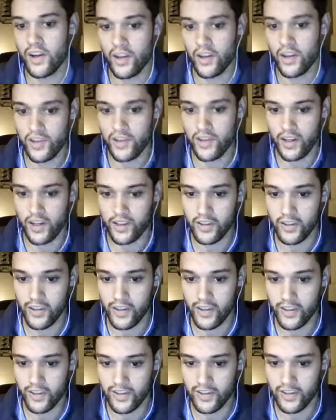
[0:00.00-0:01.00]
and try to
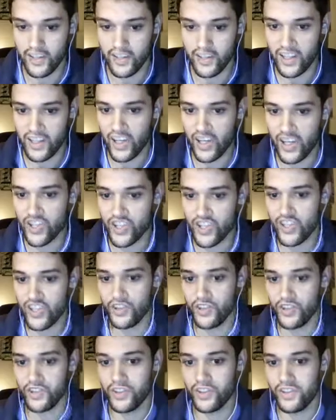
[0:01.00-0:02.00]
create this
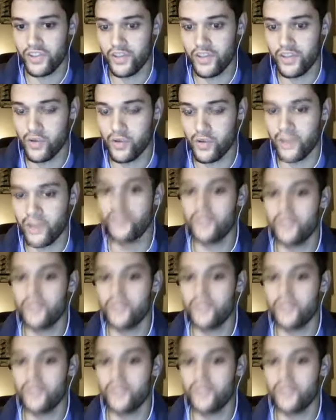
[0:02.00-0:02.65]
shield, if you will.